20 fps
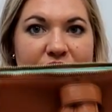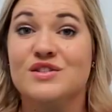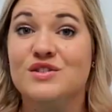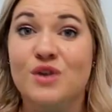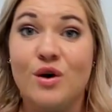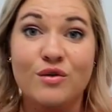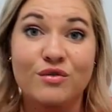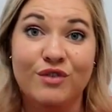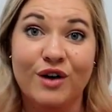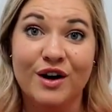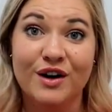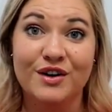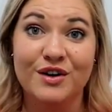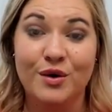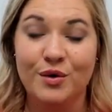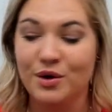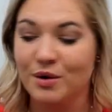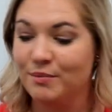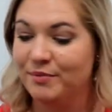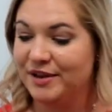So far,
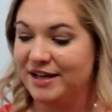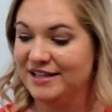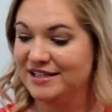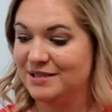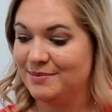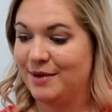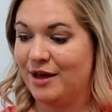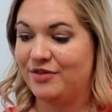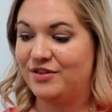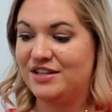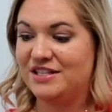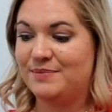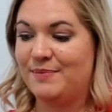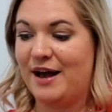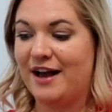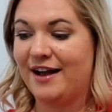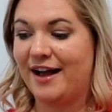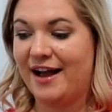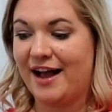no complaints about this bag.